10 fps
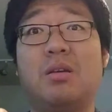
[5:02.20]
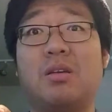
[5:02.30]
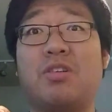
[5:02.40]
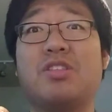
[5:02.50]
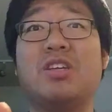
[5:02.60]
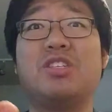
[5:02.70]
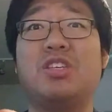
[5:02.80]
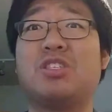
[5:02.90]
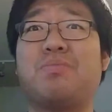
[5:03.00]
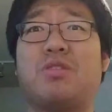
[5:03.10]
granted
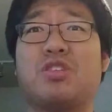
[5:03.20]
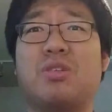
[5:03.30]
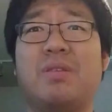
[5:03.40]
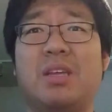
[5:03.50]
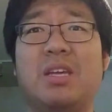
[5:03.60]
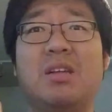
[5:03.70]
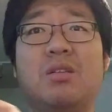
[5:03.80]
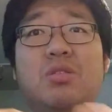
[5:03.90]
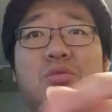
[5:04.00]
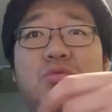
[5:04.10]
is a plus one,
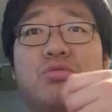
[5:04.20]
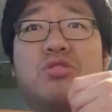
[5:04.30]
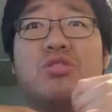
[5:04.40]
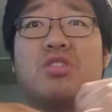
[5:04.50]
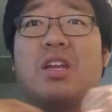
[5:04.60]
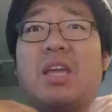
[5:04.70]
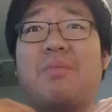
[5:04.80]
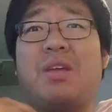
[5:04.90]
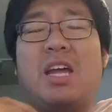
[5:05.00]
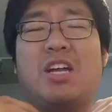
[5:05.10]
it loses to
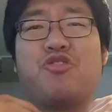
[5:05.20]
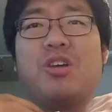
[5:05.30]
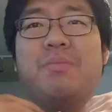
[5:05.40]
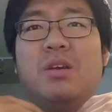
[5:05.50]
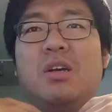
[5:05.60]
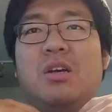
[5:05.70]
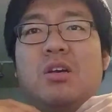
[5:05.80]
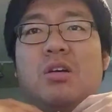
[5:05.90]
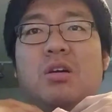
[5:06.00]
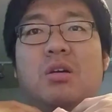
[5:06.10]
every hand trap.
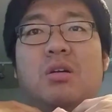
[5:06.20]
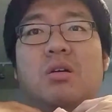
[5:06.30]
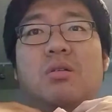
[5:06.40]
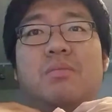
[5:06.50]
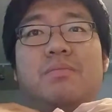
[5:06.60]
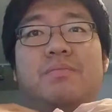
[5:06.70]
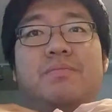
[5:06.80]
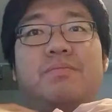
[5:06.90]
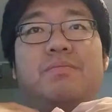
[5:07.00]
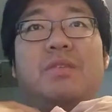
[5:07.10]
And
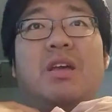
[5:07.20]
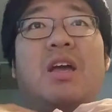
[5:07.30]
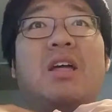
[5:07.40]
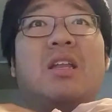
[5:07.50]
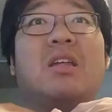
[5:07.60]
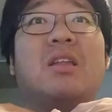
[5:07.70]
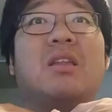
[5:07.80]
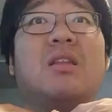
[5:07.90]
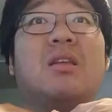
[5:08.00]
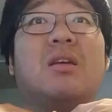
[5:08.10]

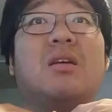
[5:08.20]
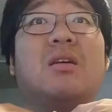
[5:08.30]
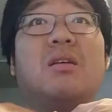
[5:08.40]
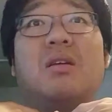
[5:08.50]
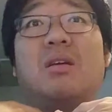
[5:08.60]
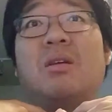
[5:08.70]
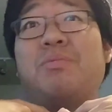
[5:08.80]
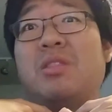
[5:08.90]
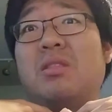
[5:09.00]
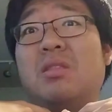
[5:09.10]
then
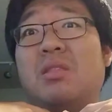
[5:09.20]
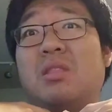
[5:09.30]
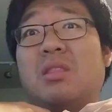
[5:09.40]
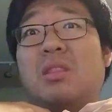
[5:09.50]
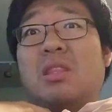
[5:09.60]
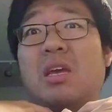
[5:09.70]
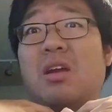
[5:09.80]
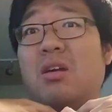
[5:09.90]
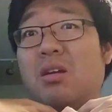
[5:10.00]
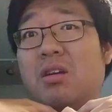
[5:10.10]
if
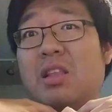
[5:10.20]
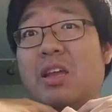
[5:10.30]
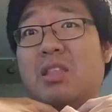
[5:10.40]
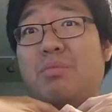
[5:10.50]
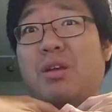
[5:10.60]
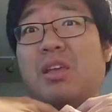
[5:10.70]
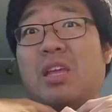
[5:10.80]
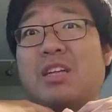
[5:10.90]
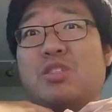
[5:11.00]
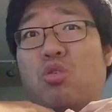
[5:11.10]
their Lady Devil
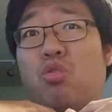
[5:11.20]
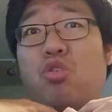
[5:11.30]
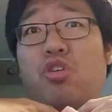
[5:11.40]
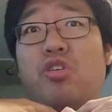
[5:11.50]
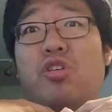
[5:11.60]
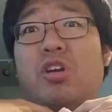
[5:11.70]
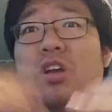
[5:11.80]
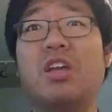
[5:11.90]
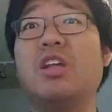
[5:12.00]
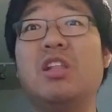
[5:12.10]
gets ogre,
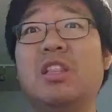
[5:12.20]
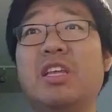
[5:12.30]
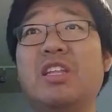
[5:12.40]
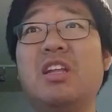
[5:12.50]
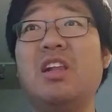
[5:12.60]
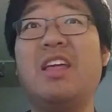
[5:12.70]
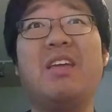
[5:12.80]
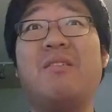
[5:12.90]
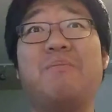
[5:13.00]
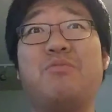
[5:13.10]
it
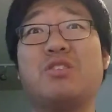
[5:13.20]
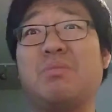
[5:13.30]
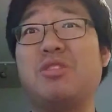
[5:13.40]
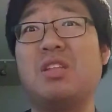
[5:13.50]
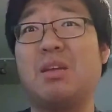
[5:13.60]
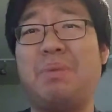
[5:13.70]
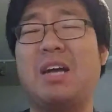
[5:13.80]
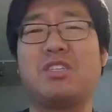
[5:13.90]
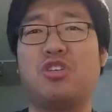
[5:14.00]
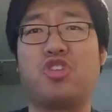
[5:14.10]
literally was them to like
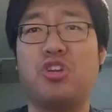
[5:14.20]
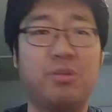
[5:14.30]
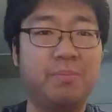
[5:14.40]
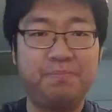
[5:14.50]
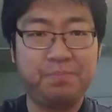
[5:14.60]
pass their turn.